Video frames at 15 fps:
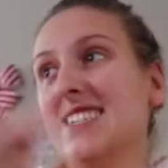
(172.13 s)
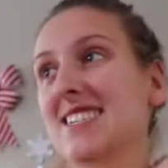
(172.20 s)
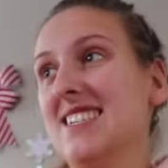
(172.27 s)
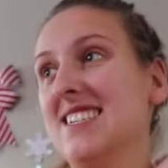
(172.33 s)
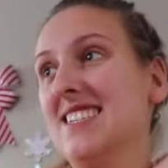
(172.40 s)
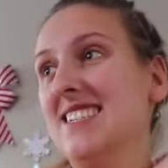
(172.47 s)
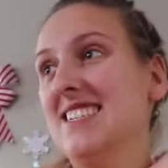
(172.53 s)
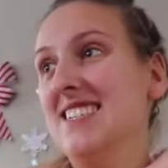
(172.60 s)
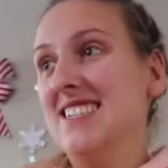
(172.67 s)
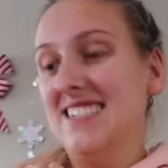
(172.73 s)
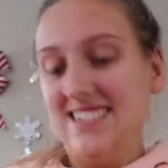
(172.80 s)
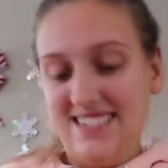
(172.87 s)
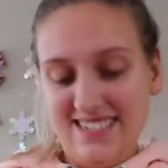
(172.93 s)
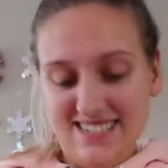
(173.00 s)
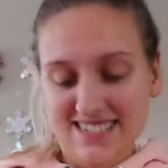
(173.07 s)

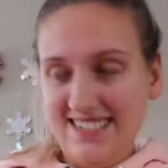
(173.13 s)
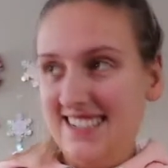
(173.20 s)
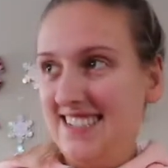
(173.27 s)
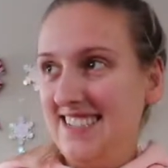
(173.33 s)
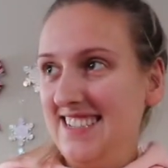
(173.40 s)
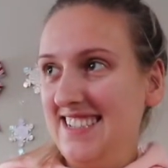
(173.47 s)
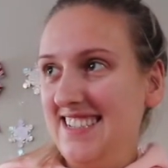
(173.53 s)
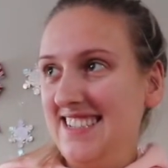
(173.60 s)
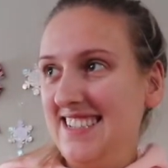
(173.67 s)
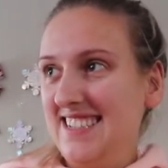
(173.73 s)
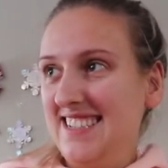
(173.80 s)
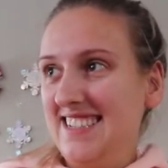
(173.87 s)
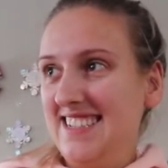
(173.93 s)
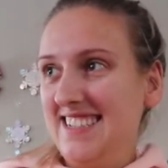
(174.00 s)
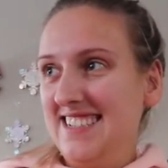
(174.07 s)

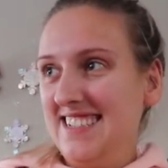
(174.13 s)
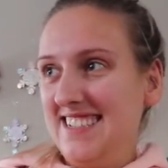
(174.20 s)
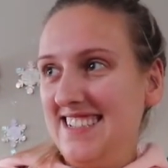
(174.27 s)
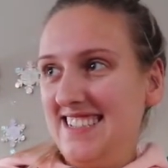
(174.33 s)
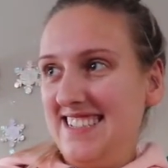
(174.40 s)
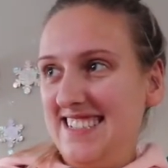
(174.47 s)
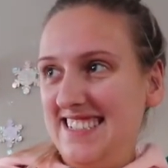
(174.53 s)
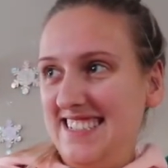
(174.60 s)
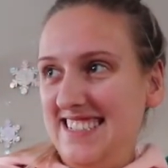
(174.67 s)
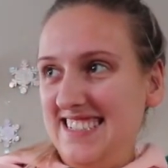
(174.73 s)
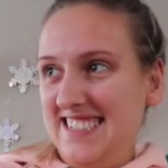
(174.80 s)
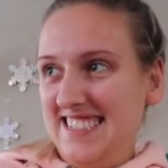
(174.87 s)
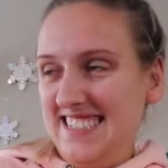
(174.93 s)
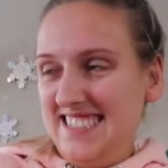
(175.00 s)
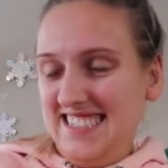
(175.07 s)

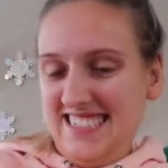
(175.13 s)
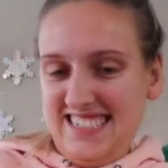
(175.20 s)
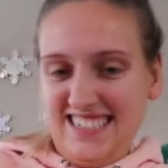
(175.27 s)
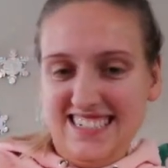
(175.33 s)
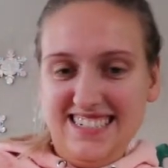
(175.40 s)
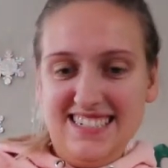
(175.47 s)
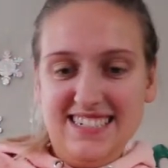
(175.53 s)
[no speech]